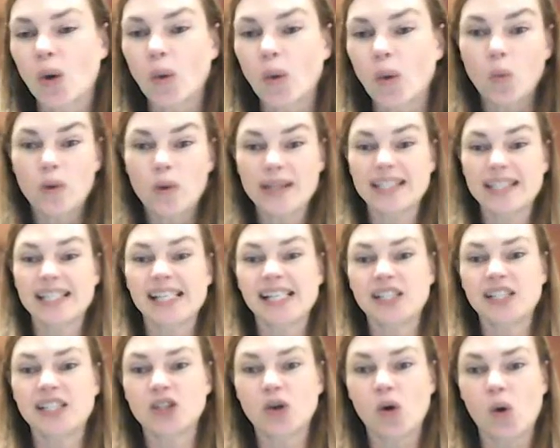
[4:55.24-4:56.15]
or
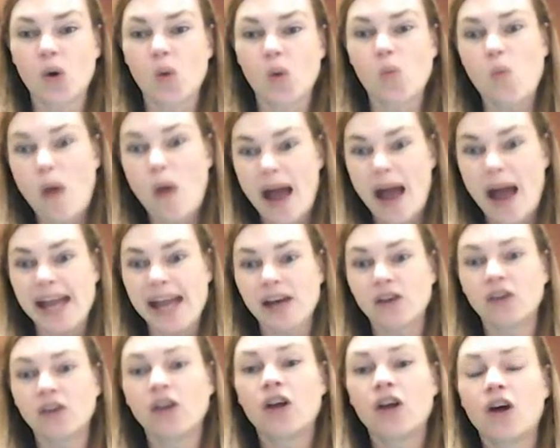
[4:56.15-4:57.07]
wizard or
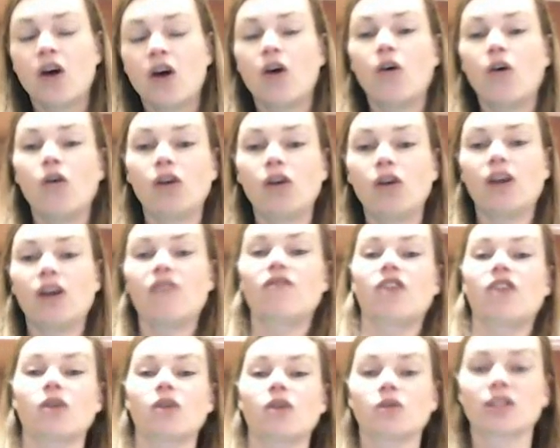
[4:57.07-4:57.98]
whale. All of
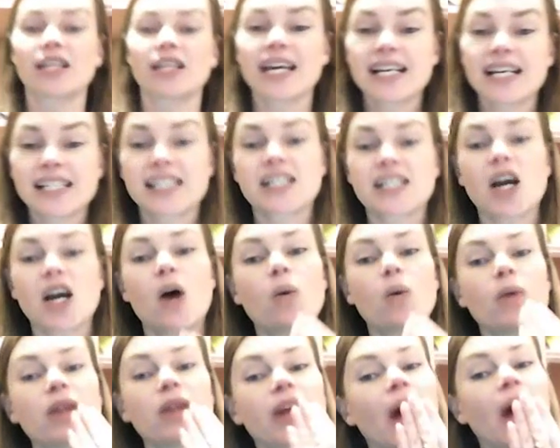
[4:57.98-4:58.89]
those things
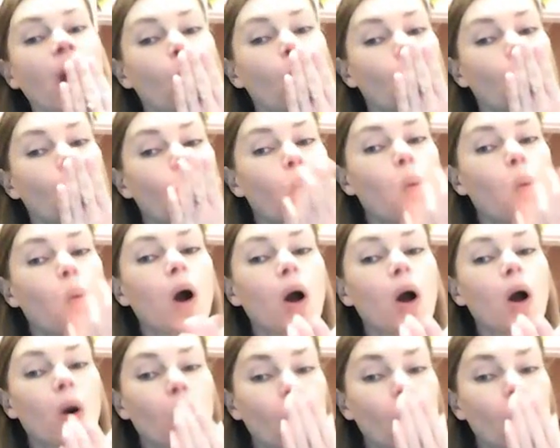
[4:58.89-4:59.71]
start with a w.